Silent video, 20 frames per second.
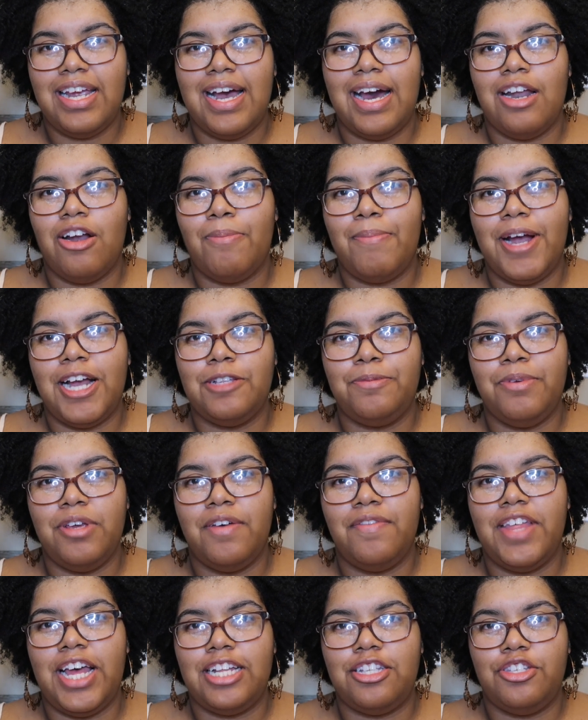Kind of reminds me
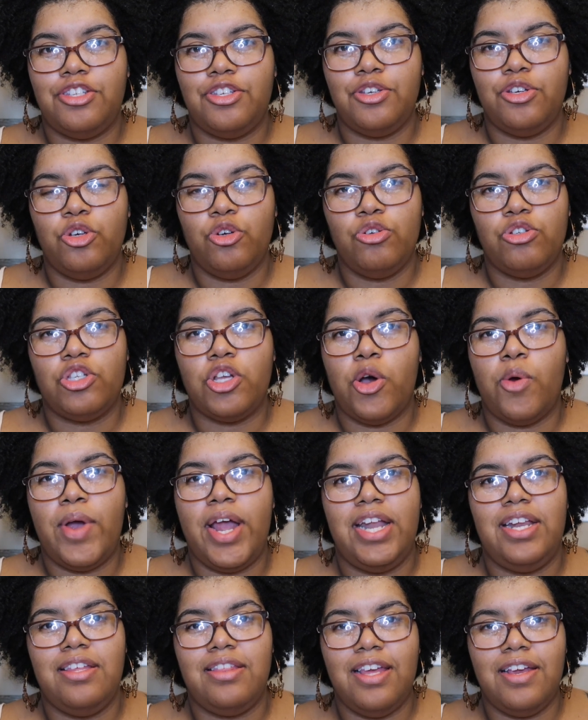of that too. So
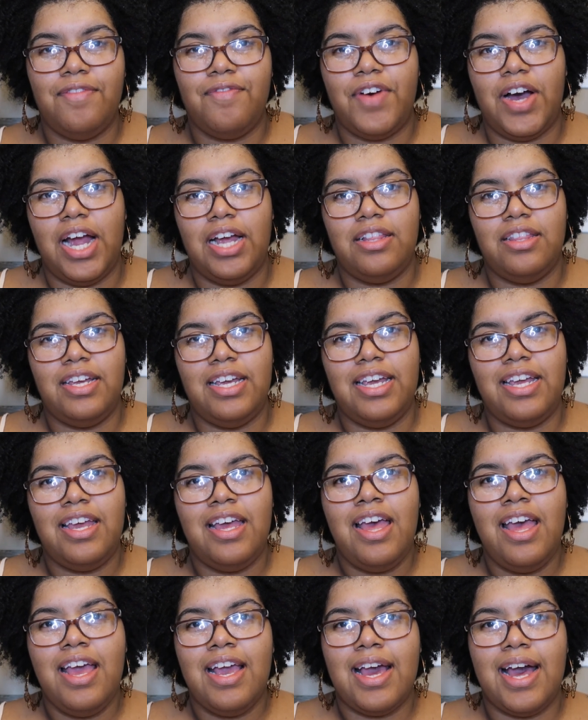anything violet
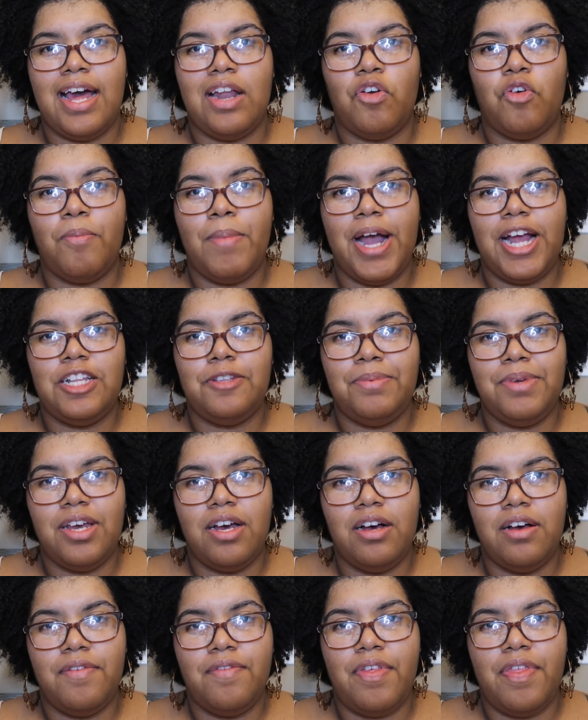kind of reminds me
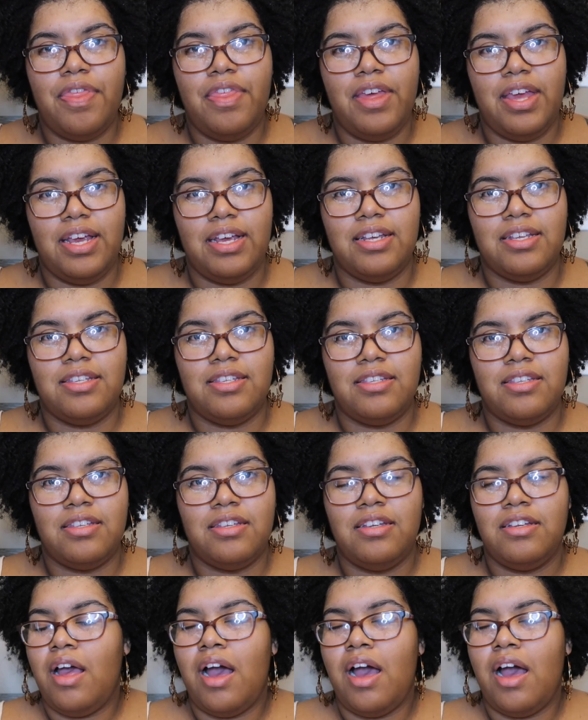of this.